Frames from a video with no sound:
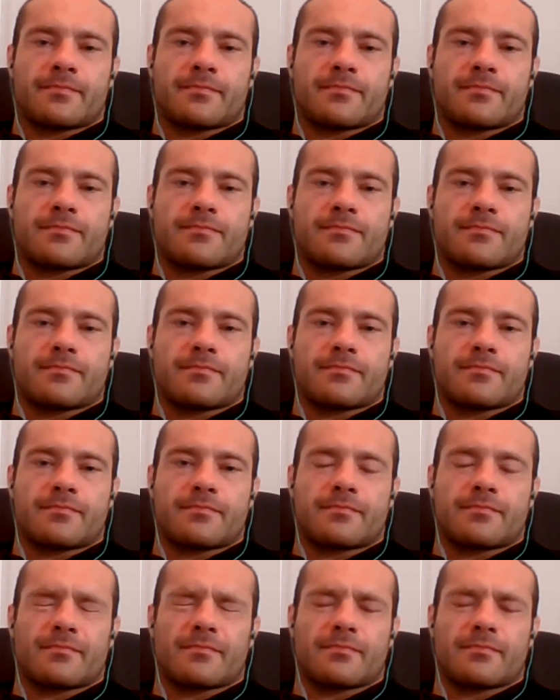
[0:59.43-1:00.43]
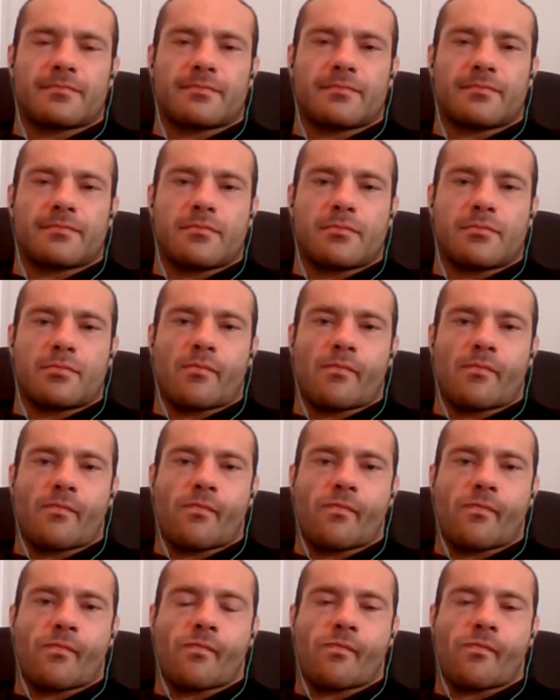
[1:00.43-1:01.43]

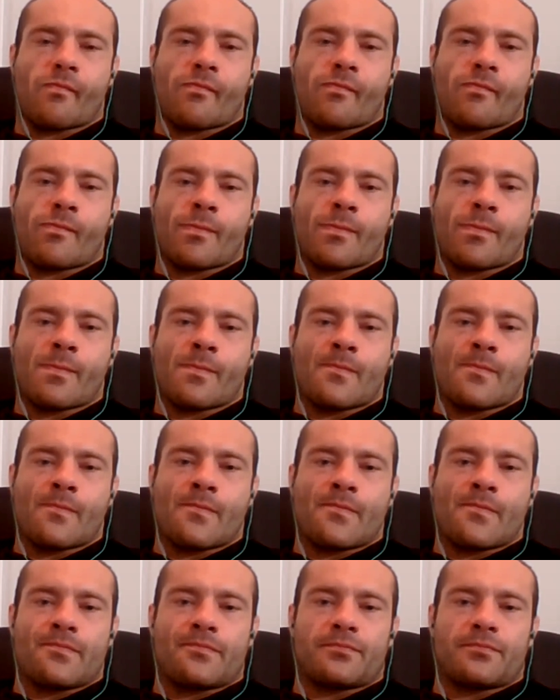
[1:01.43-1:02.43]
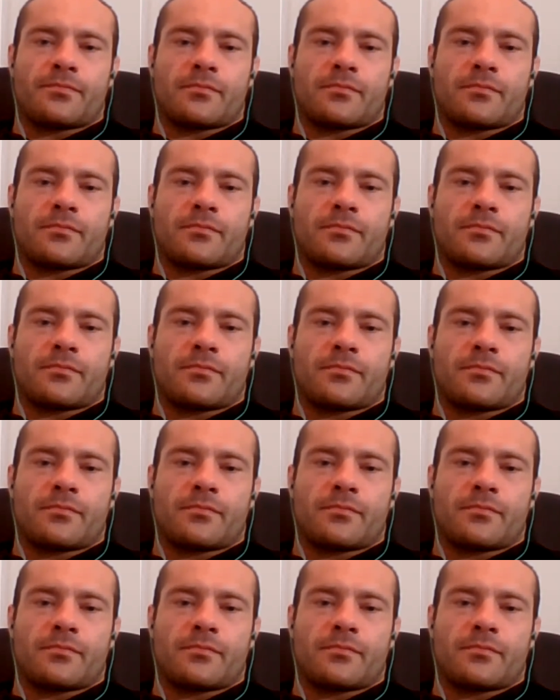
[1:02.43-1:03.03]
(not speaking)